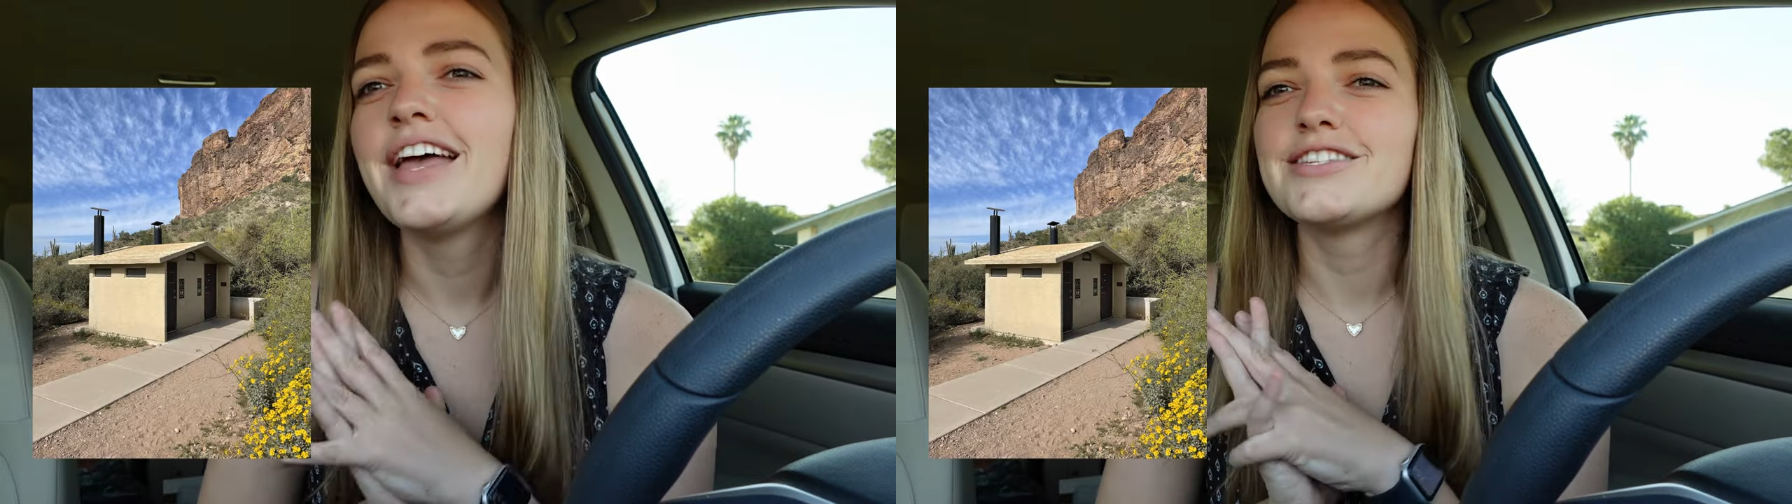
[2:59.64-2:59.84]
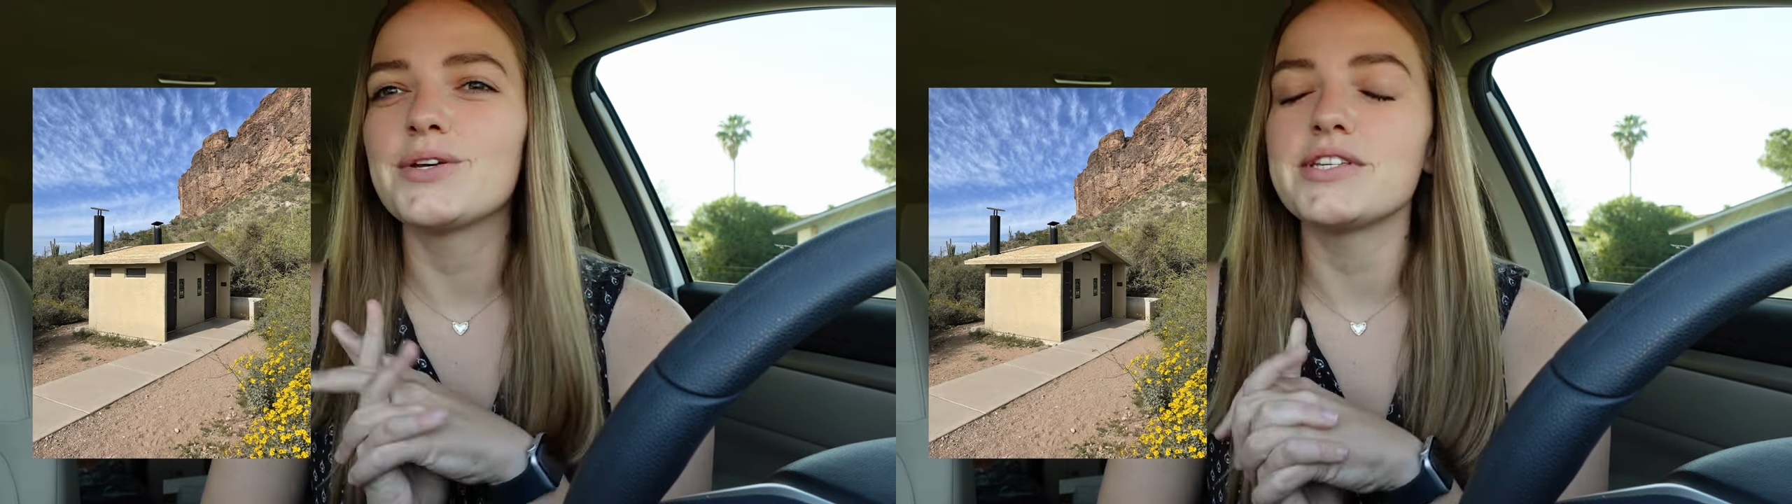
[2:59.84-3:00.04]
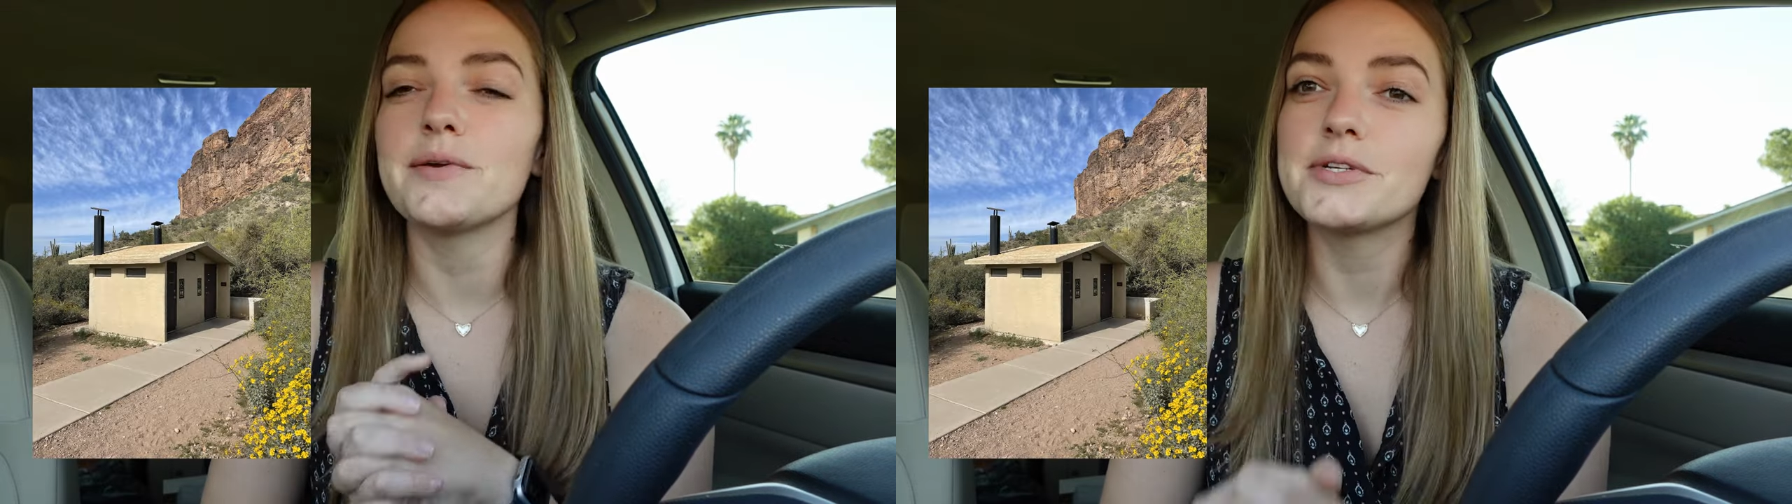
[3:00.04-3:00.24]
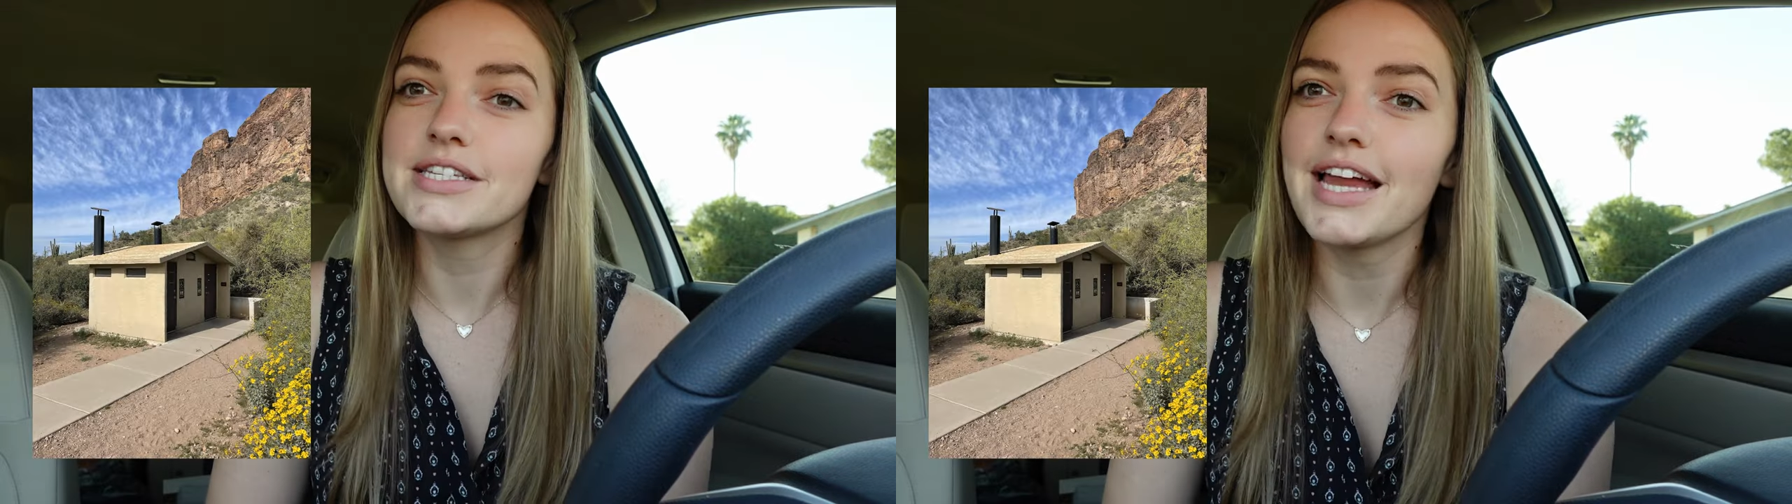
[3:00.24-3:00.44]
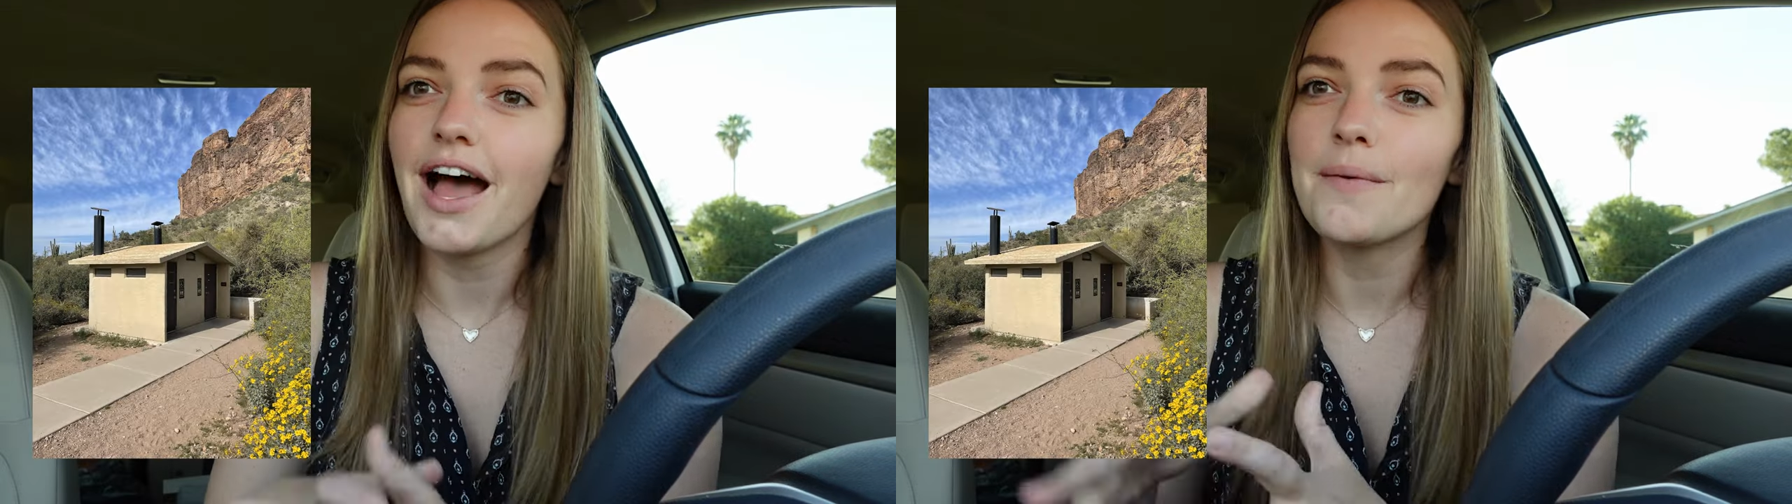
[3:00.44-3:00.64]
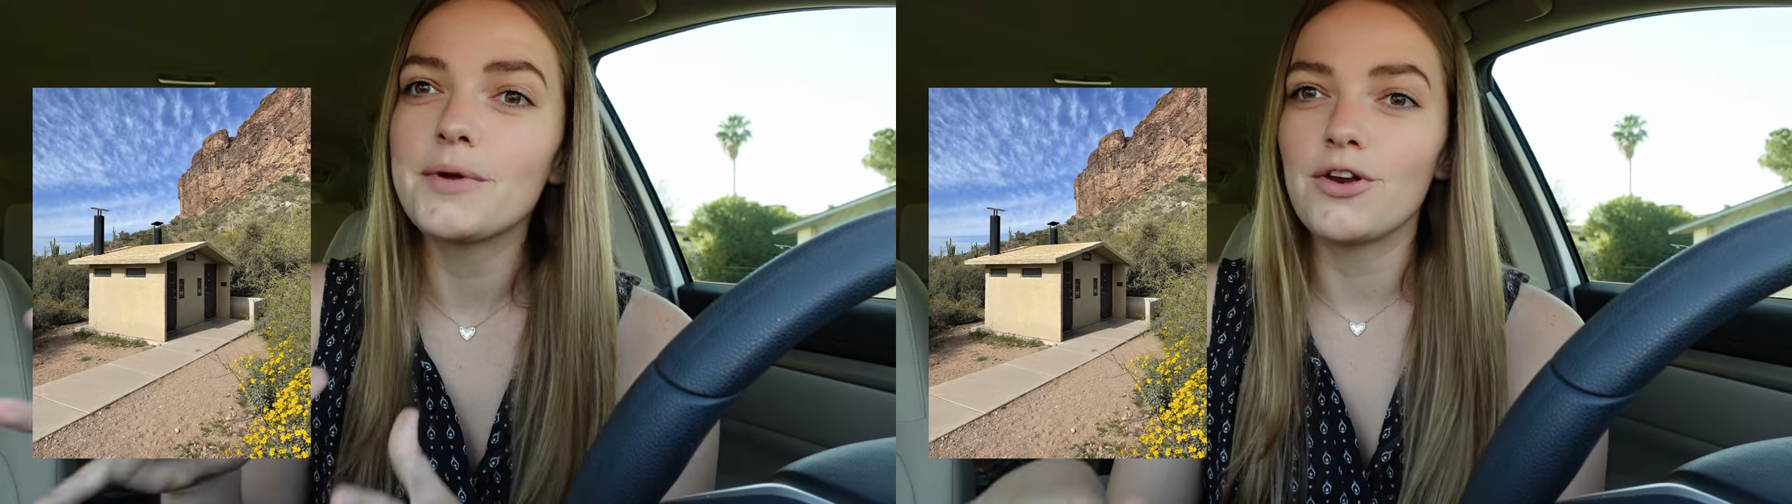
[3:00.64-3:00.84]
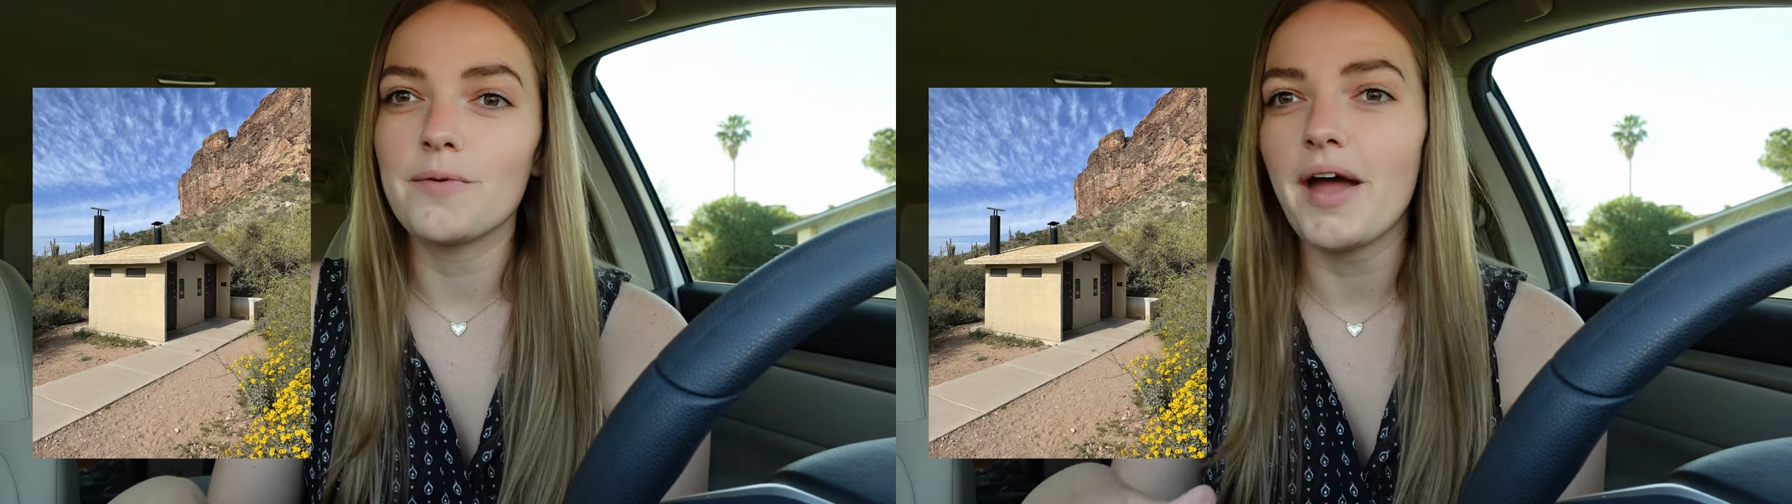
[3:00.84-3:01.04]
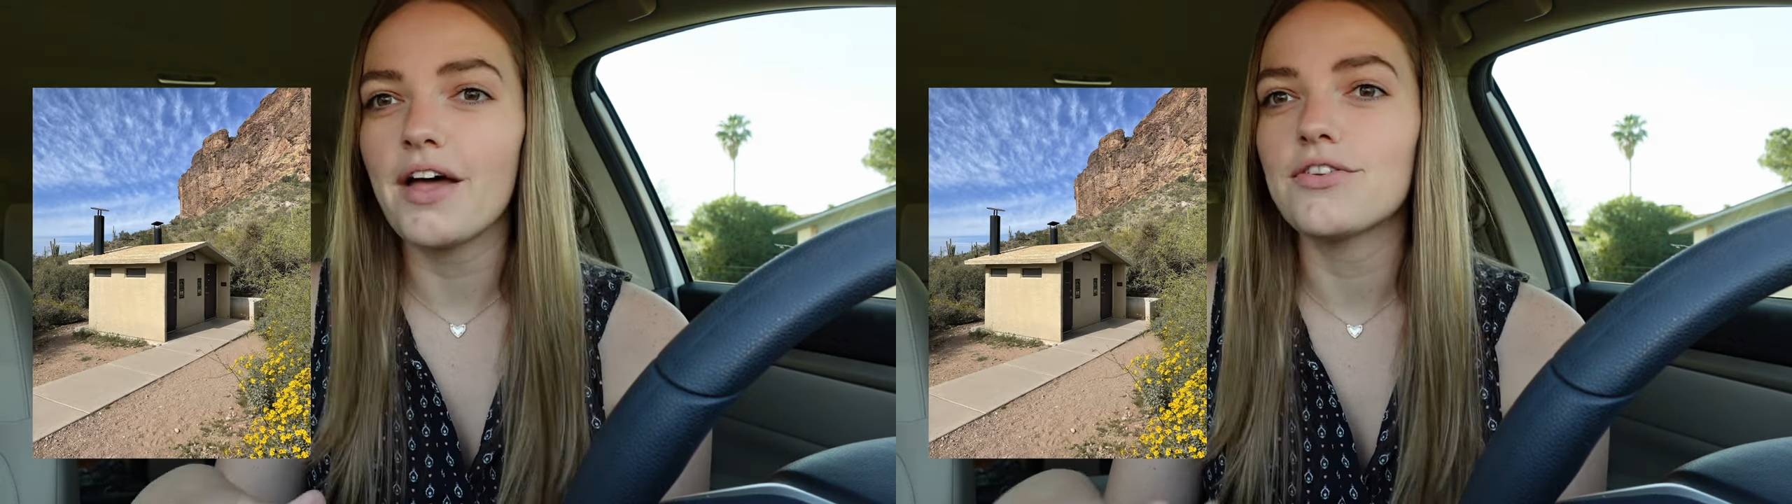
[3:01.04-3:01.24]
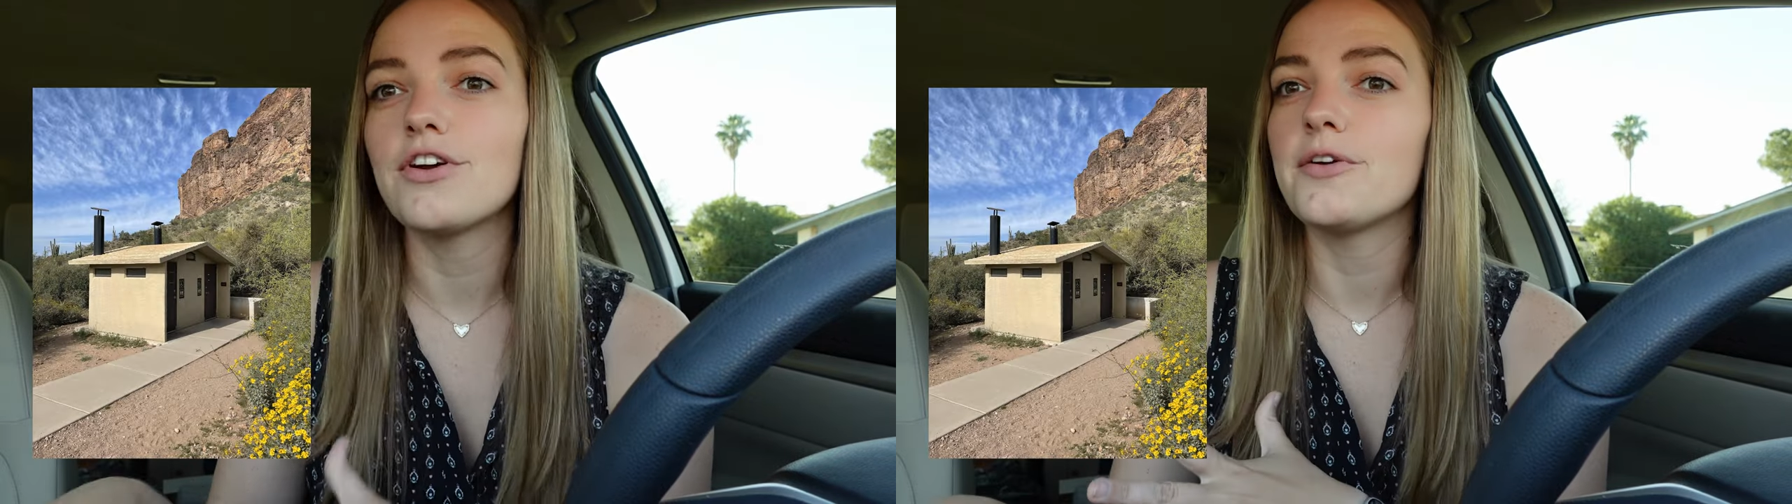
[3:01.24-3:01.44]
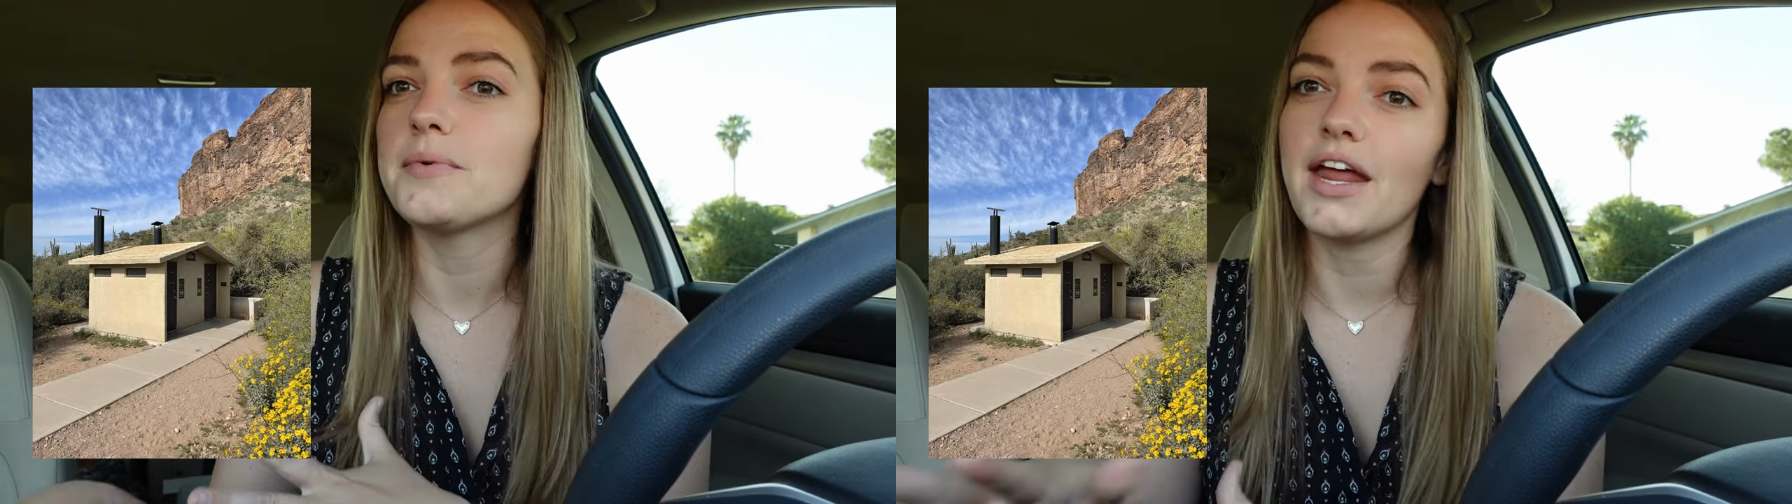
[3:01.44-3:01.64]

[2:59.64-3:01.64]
So I was able to stop, go to the bathroom,